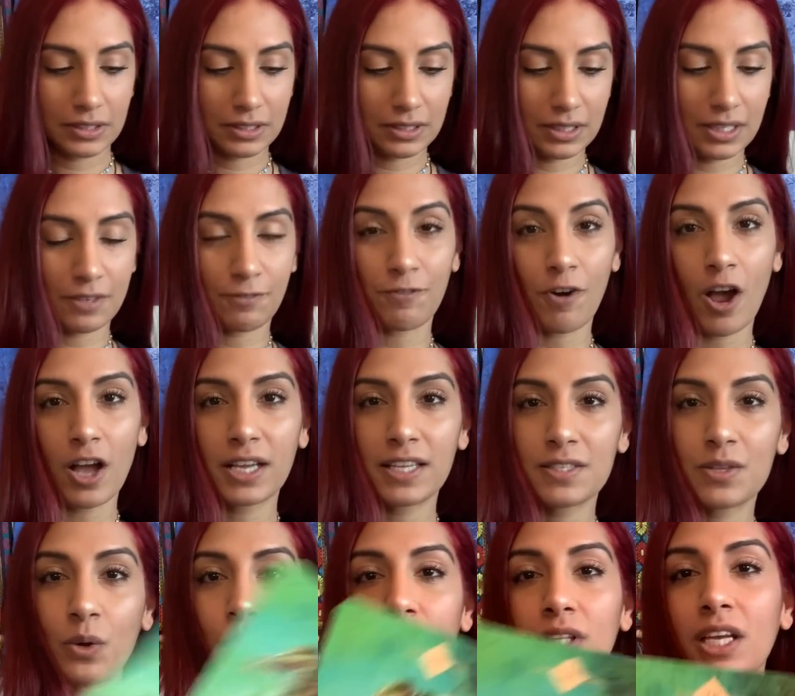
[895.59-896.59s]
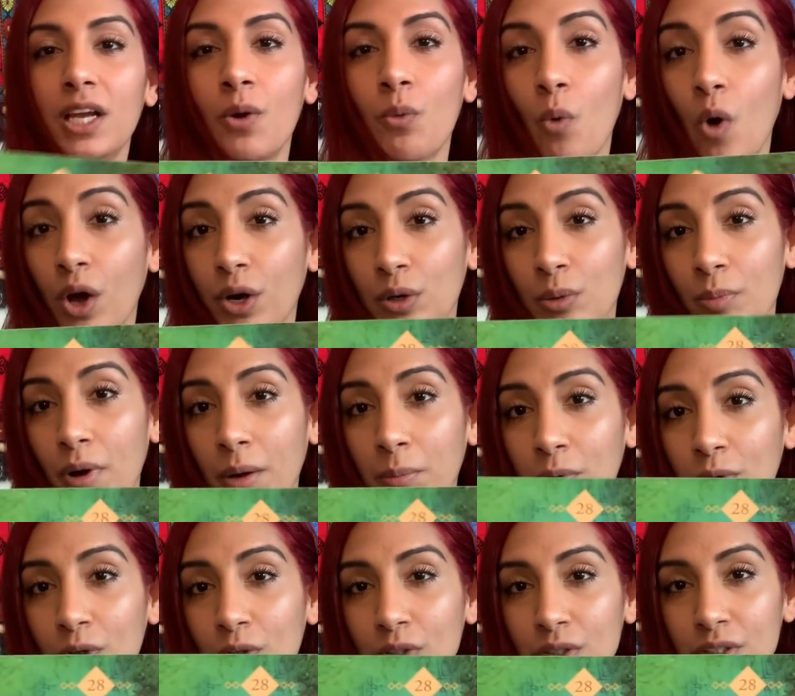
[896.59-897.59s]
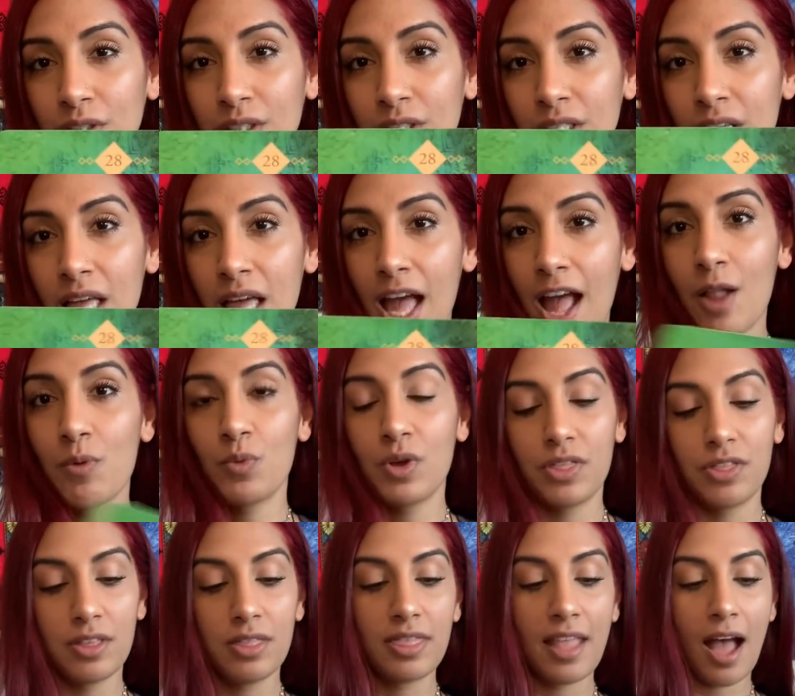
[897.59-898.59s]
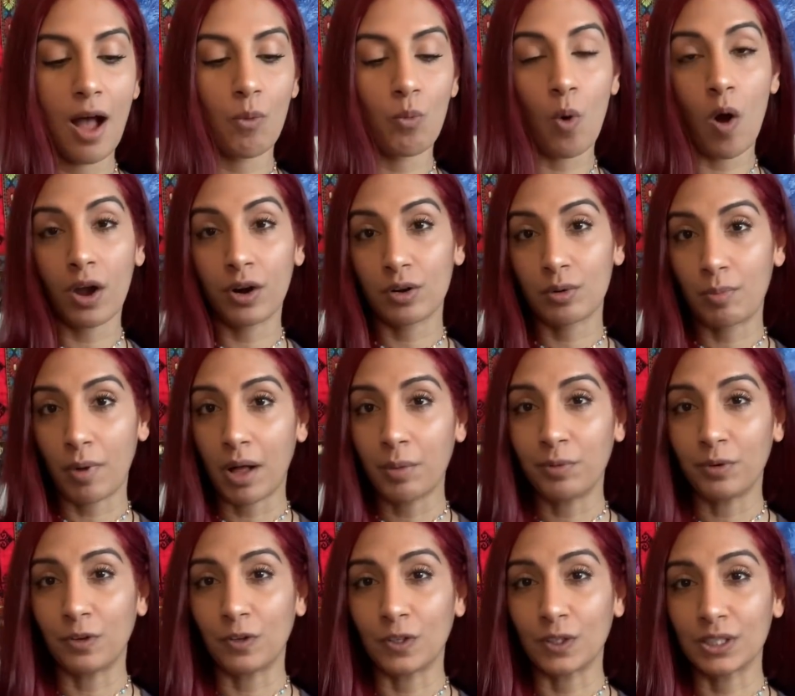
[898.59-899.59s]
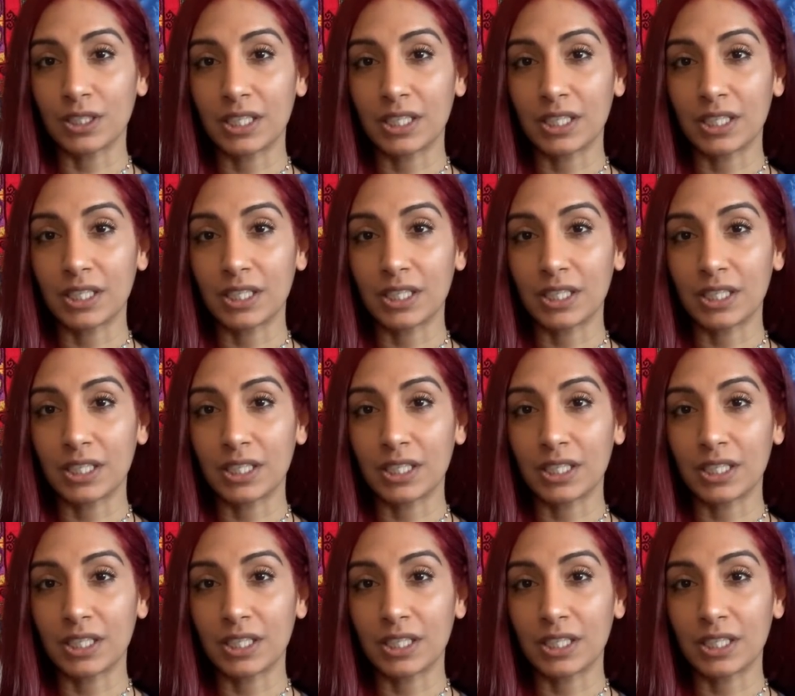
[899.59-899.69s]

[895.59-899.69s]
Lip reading: The frog is holding a water bubble. And within that water bubble